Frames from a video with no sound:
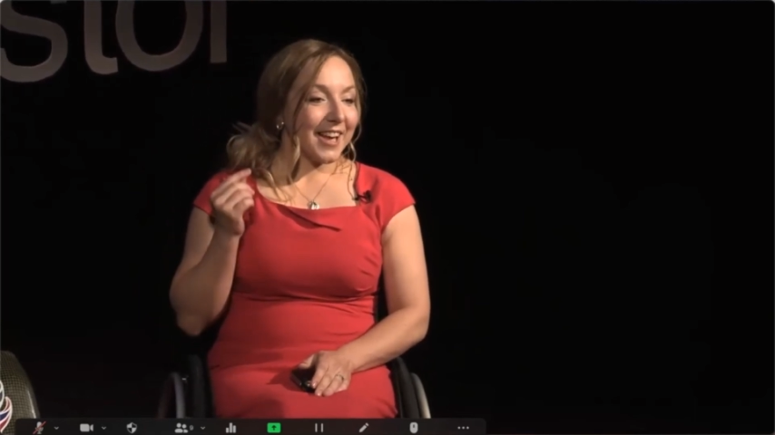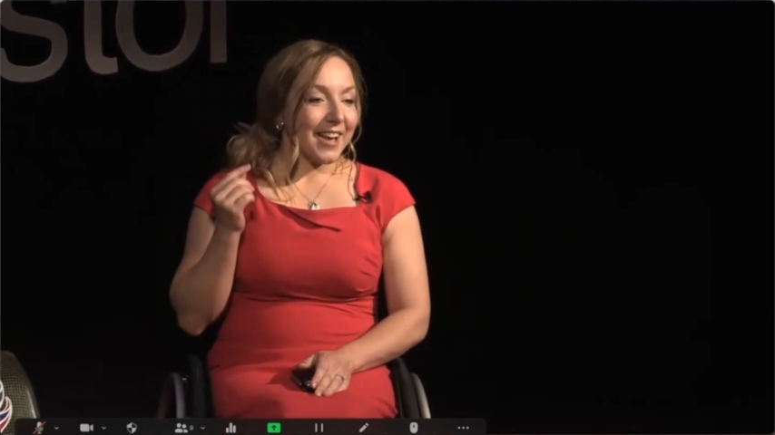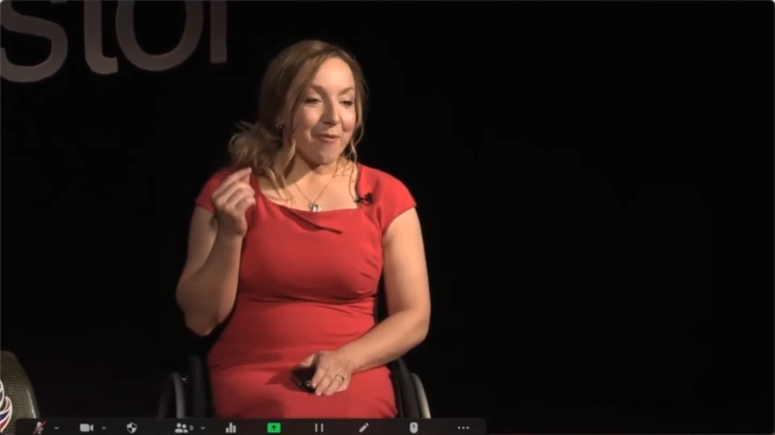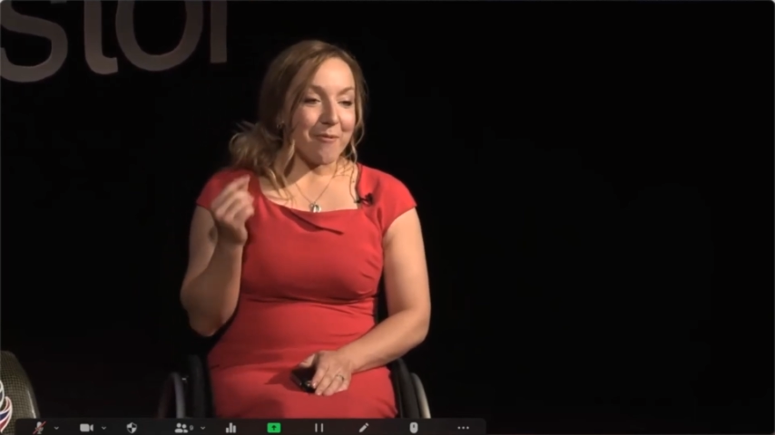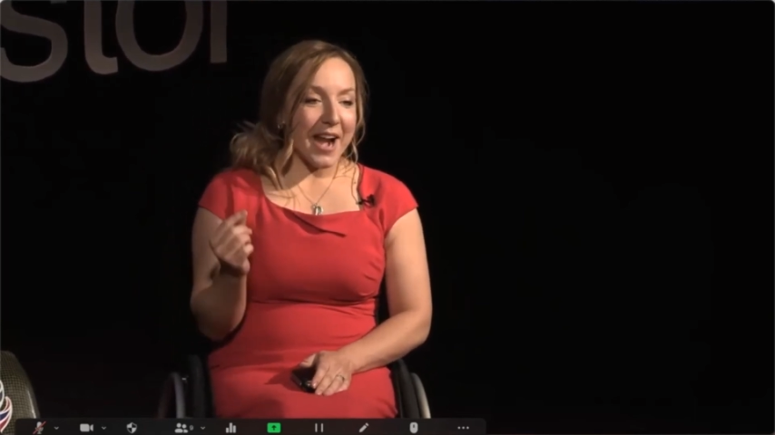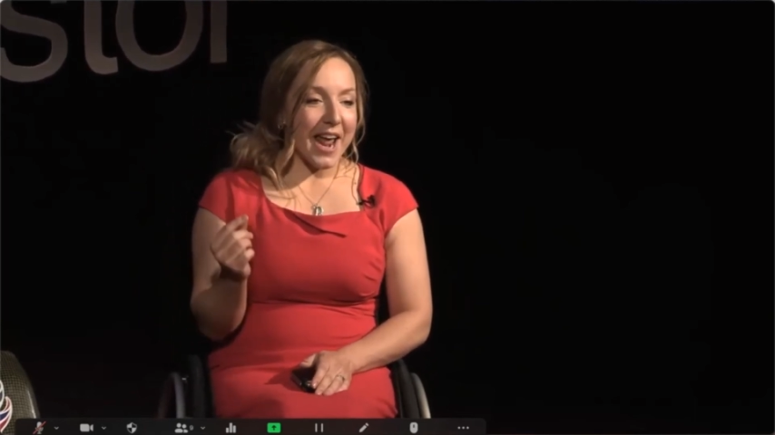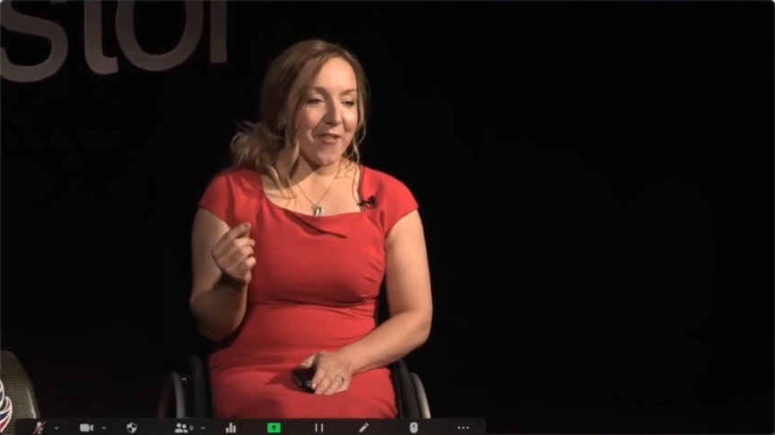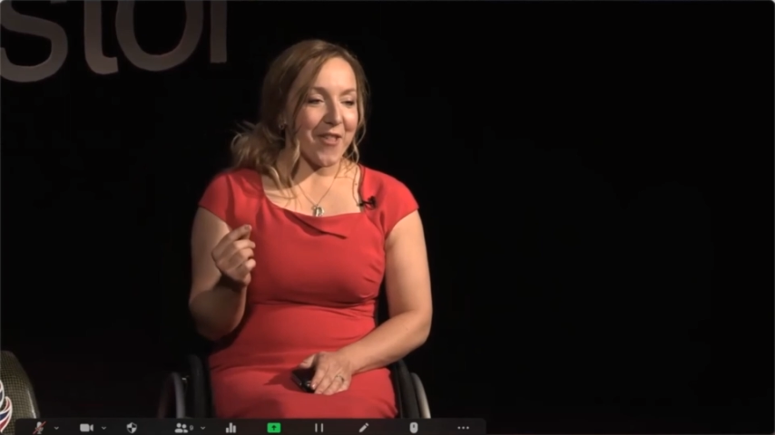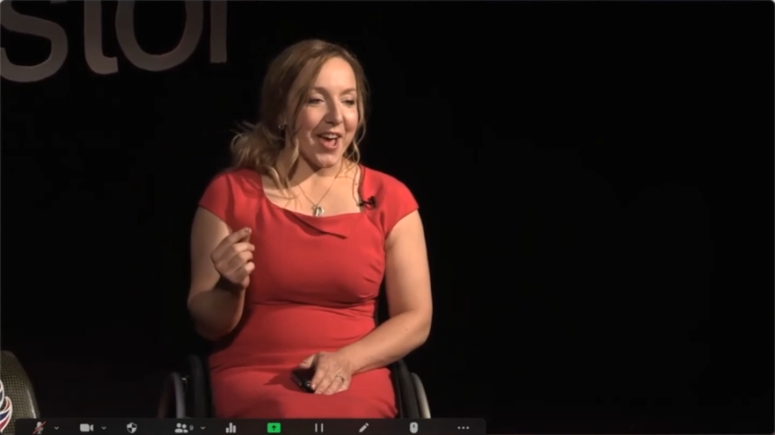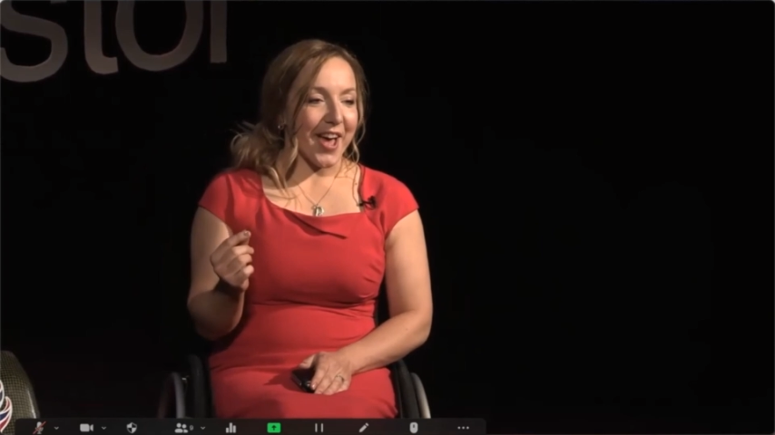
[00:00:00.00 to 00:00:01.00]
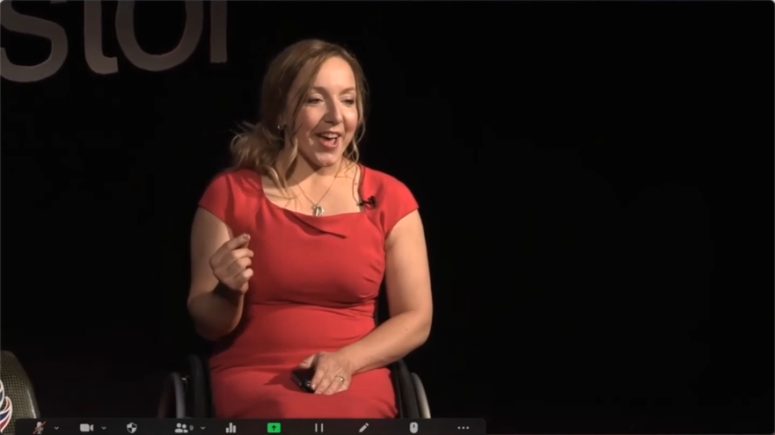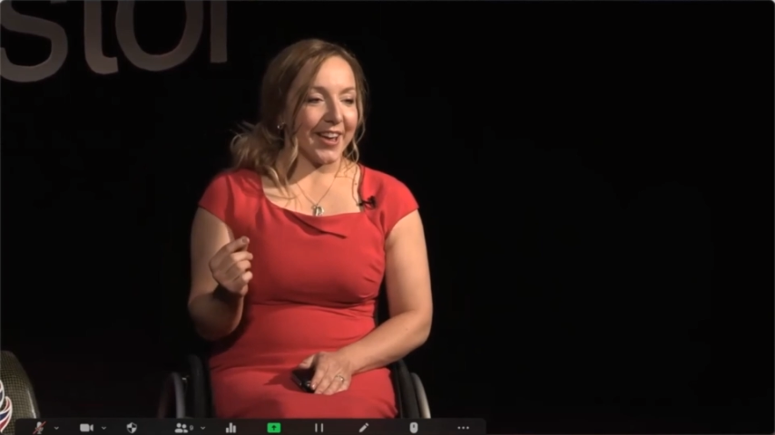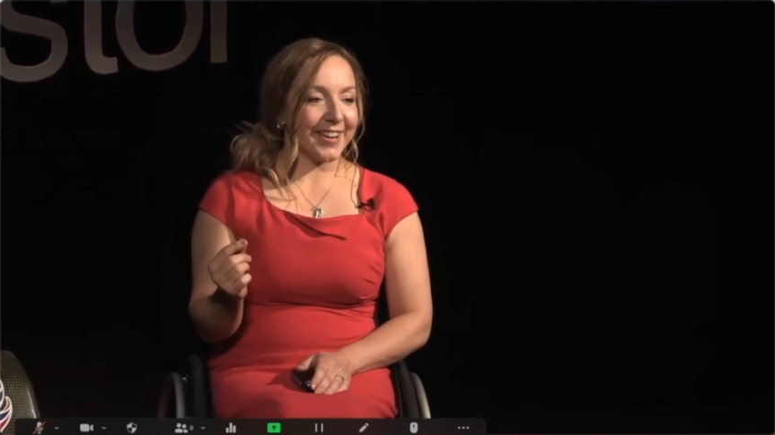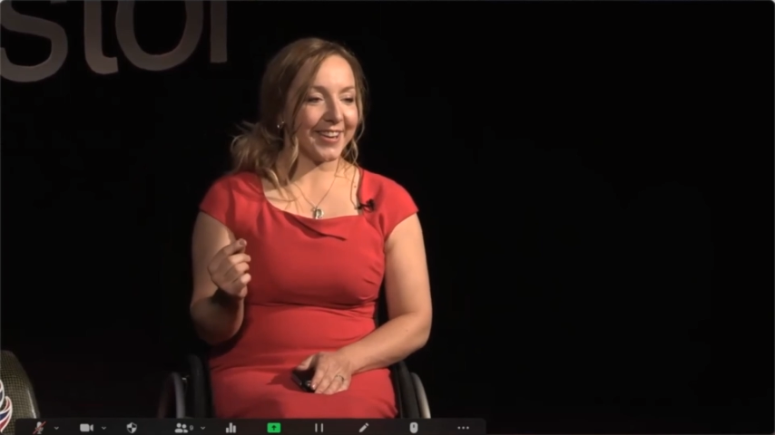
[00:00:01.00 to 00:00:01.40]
I went out there,